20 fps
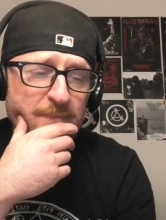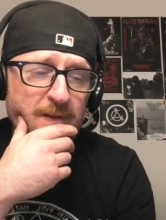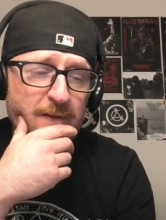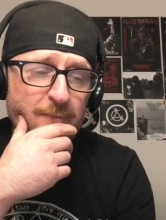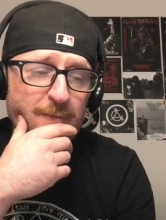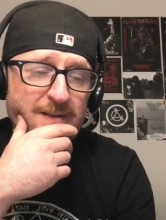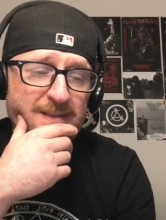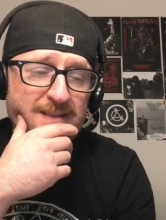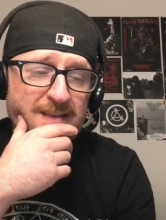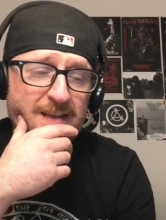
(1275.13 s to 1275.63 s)

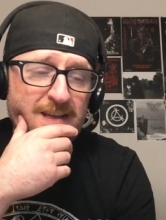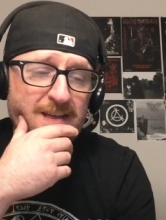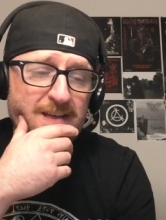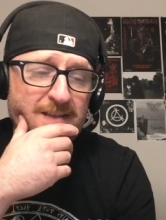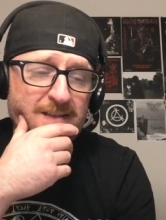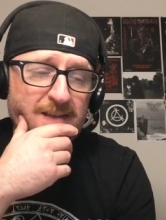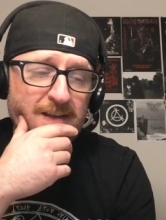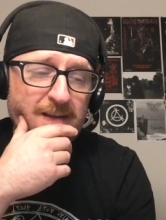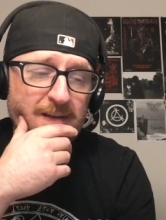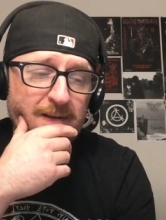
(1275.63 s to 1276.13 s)
They've been
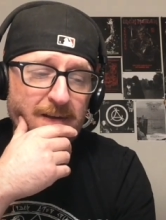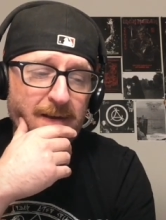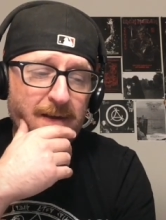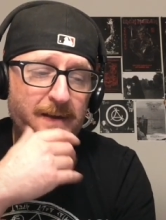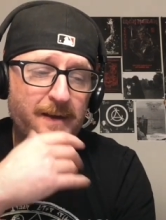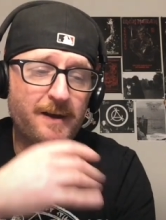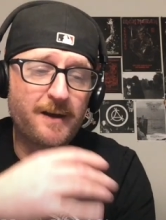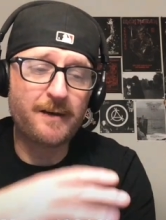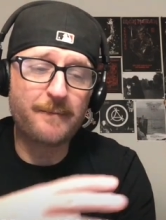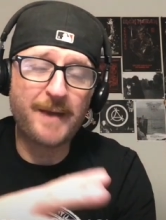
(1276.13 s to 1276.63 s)
teasing
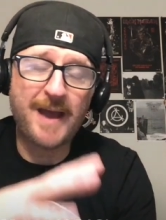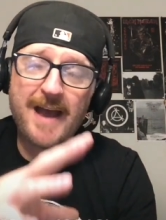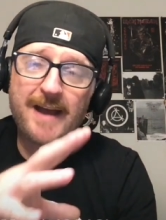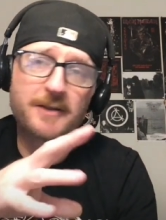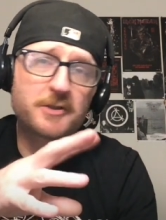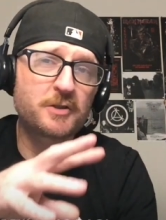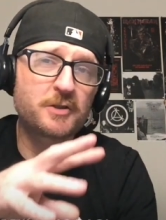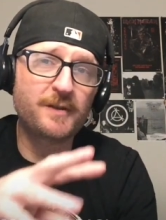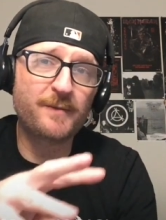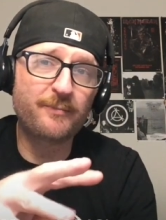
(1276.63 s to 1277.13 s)
um,
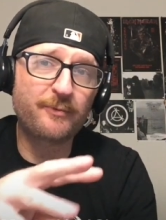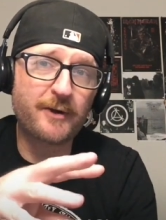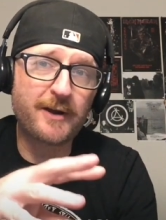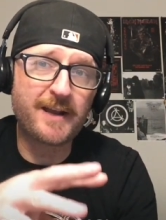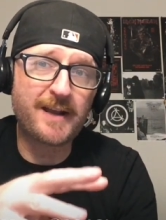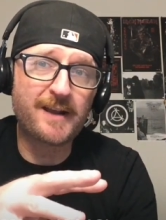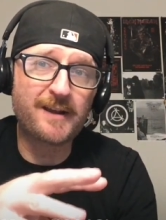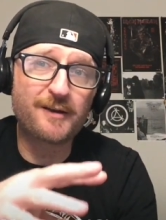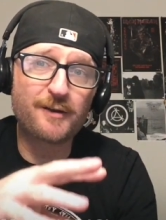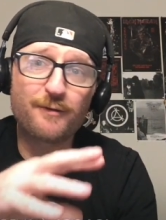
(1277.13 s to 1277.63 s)
actually
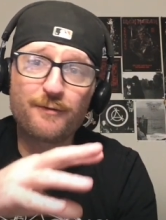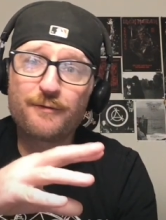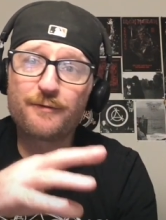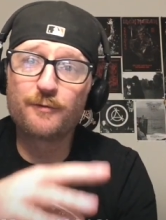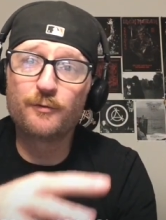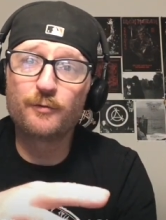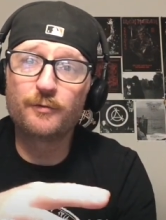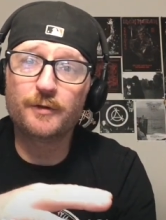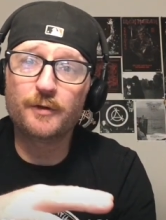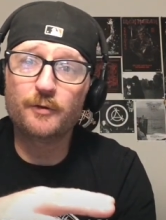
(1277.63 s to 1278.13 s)
bringing
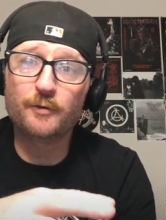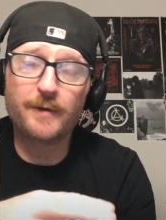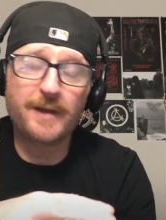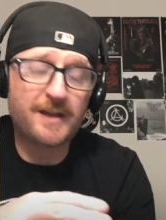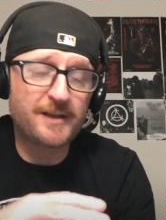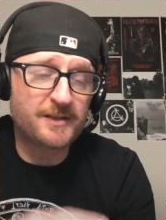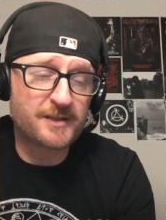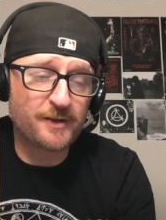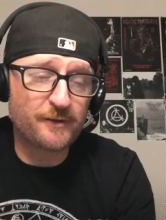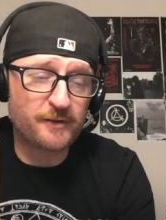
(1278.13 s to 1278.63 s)
Cthulhu
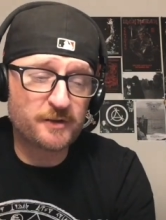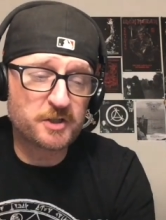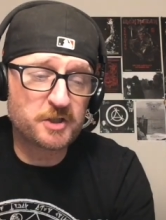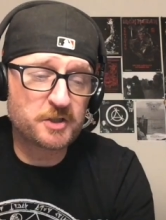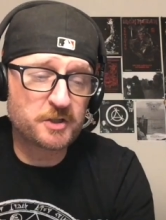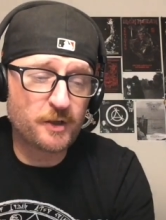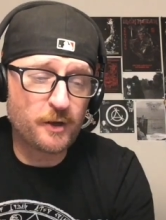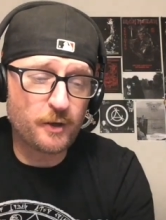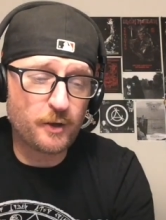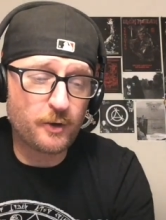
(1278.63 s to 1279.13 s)
into the
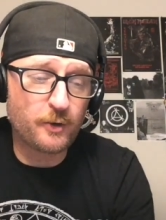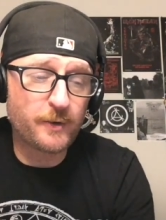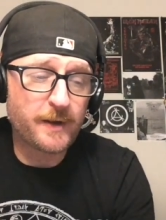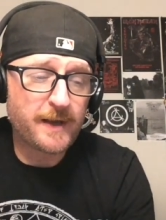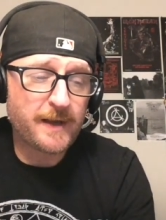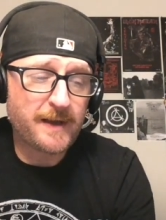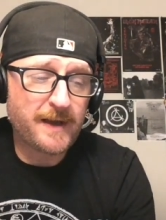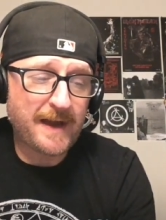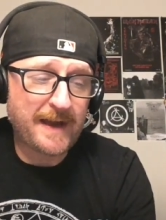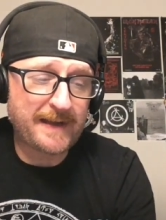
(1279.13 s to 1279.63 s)
show.
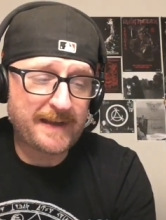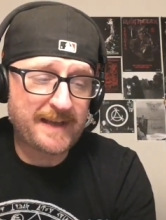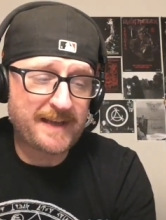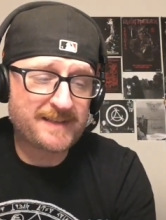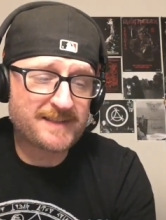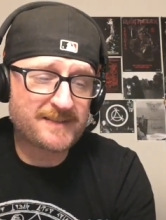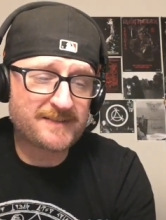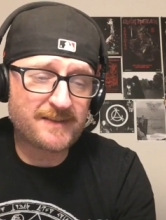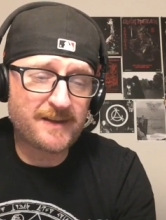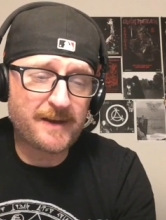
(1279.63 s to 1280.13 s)
I
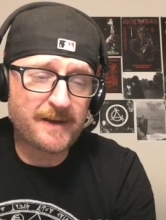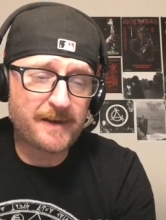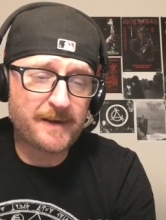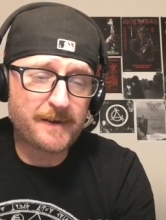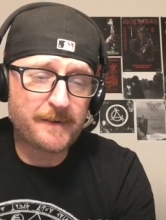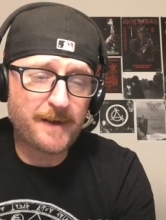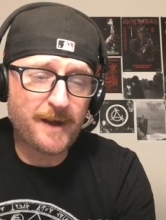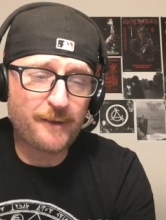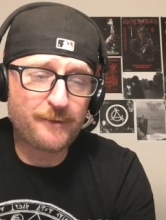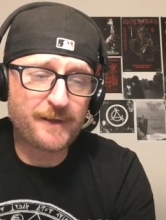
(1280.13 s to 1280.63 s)
guess in
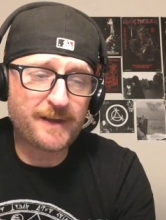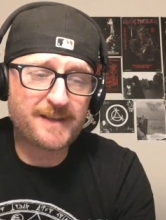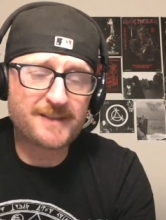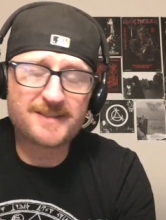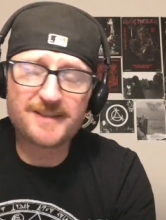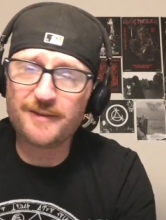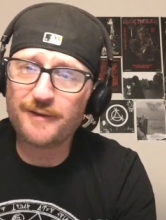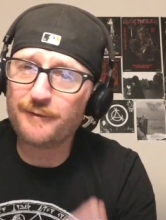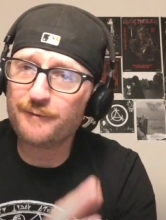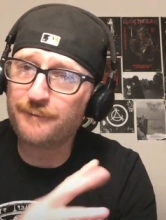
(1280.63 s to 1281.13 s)
uh, I think
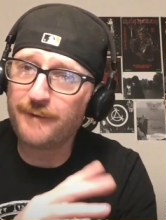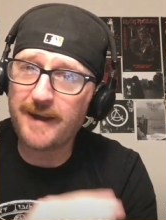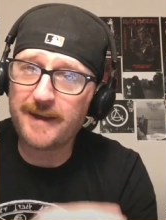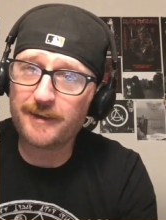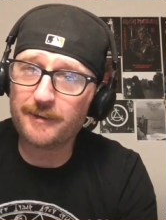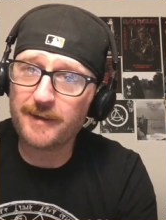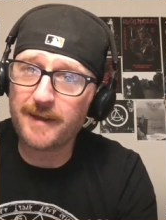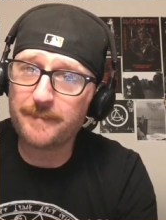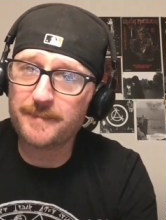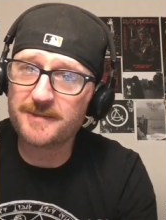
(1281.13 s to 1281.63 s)
it's in the
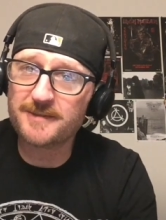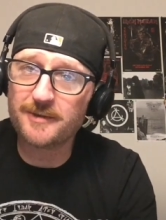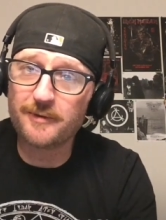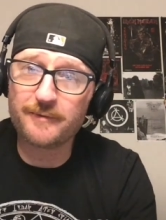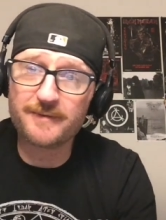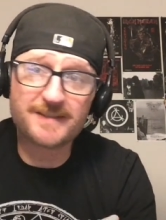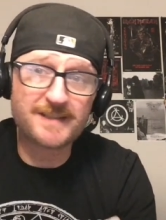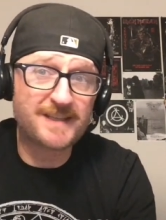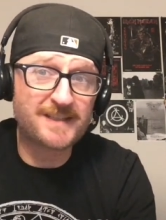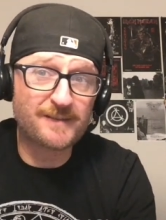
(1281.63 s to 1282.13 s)
final
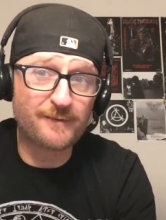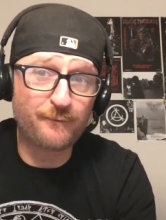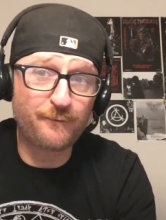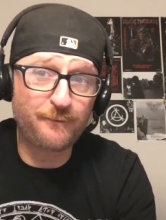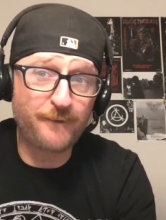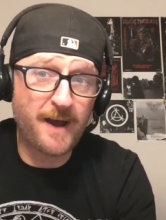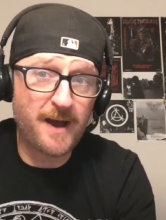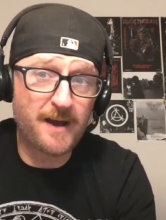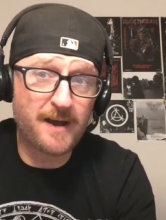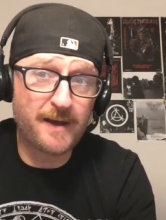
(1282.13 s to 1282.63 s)
episode of season
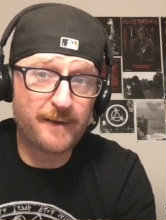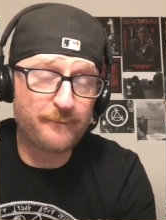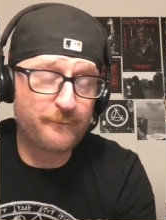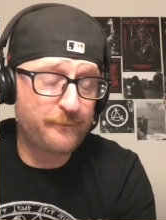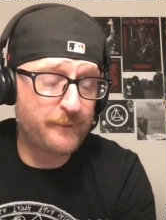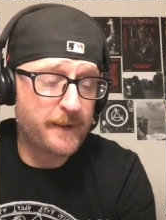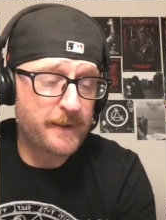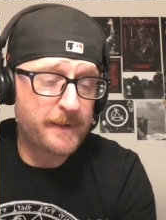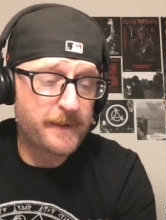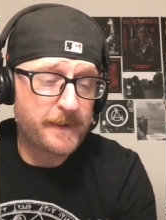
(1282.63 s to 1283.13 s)

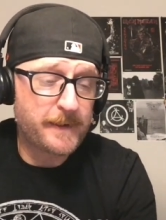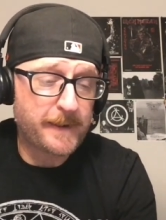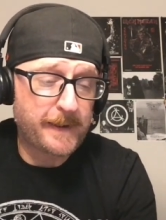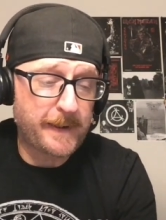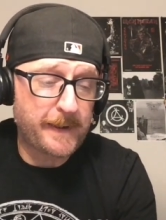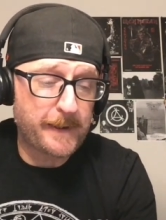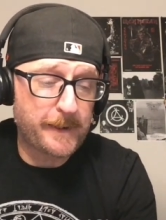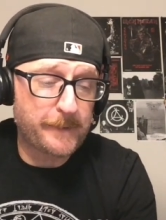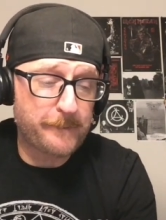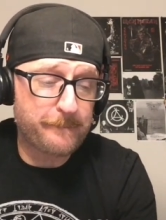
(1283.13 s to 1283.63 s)
five.
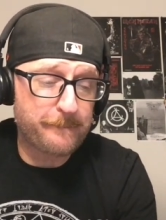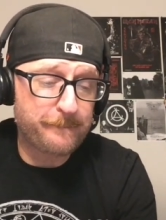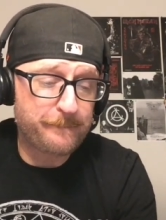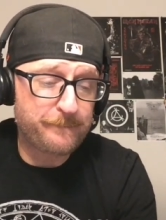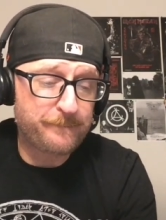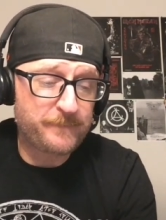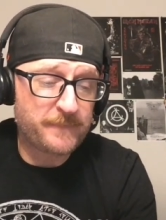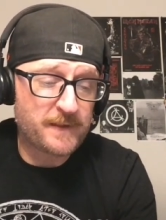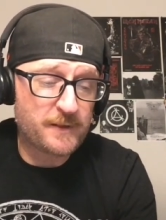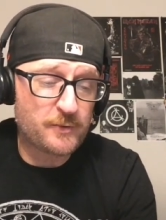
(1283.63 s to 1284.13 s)
Um,
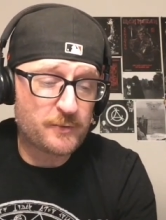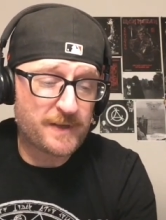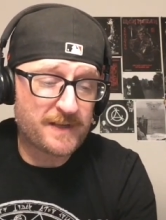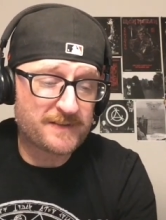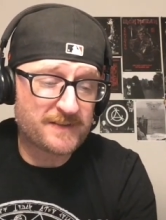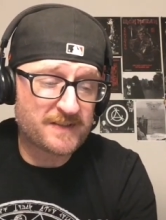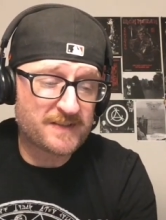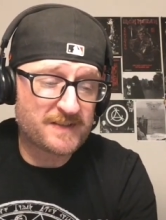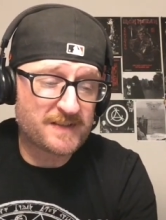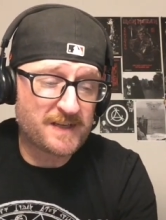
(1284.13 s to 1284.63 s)
you
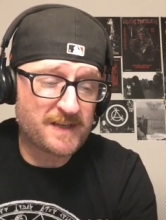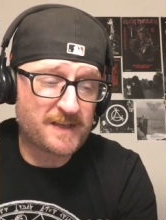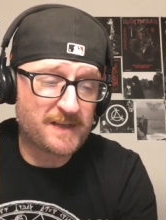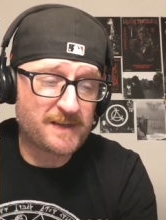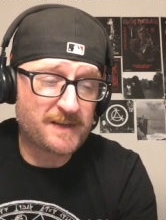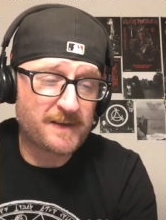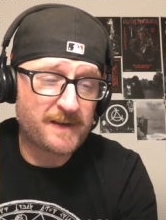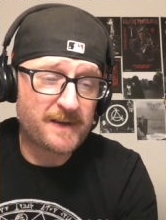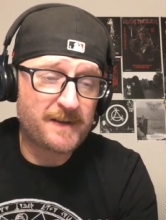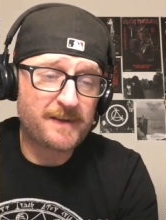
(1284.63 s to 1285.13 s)
get to
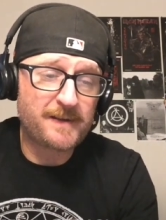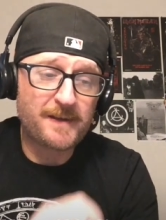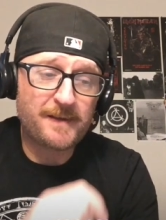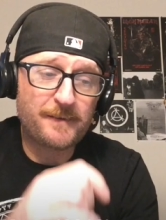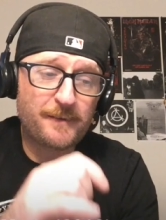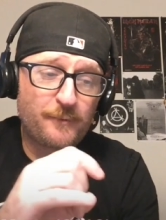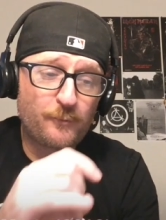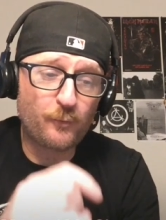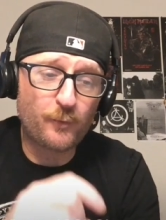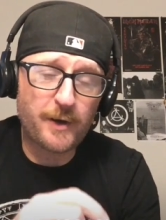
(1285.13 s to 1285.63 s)
see
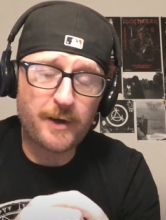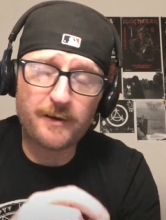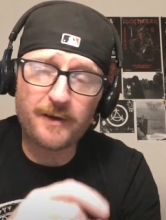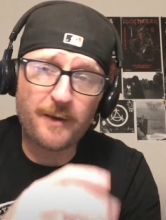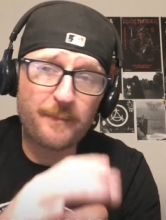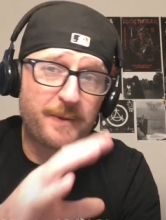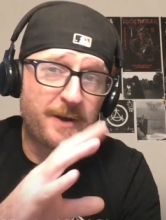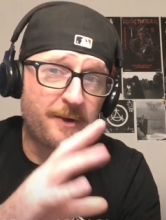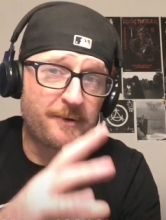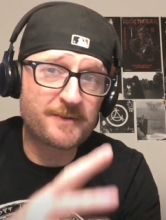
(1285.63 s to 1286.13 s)
what
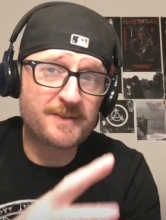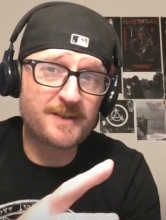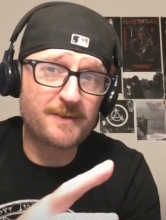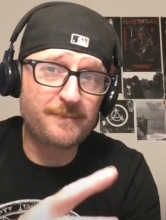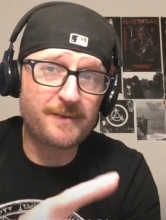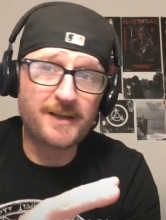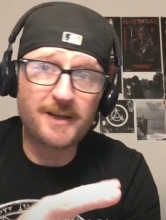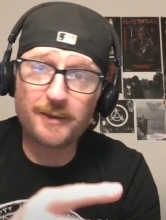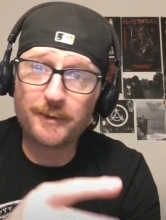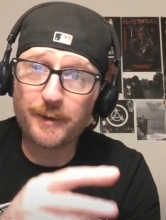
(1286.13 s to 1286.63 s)
appears to
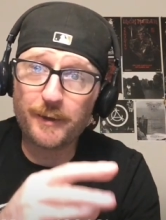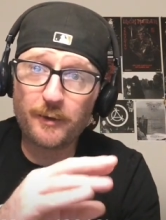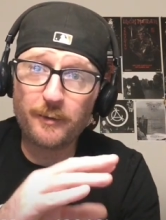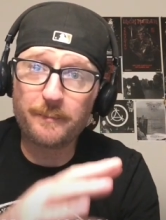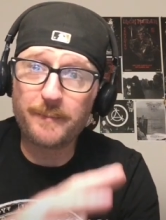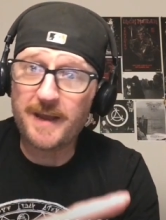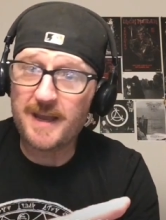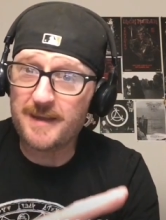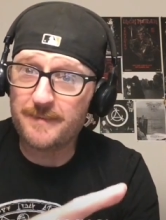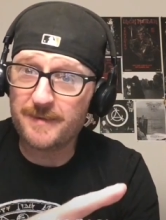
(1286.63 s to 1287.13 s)
be a little
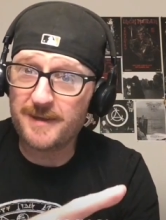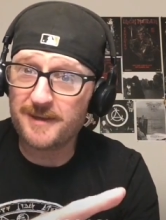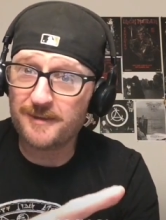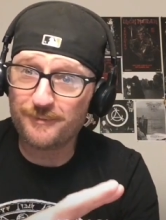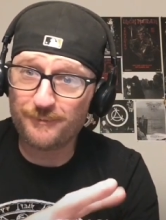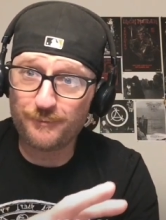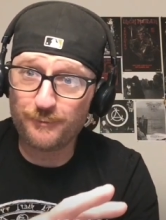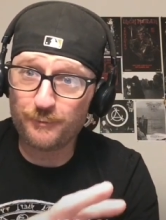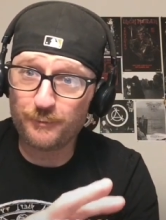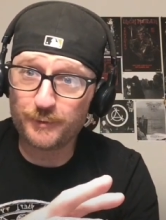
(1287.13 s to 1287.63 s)
baby
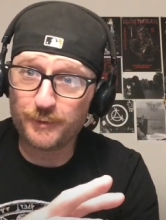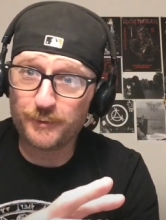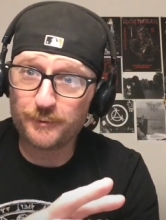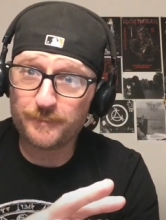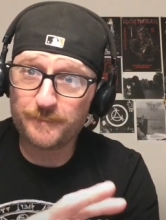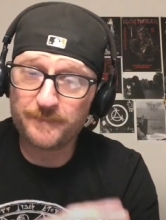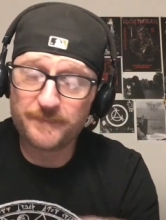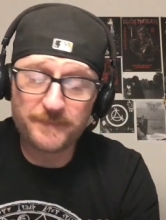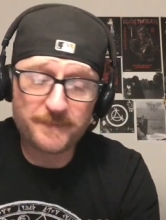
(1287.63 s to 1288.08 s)
Cthulhu.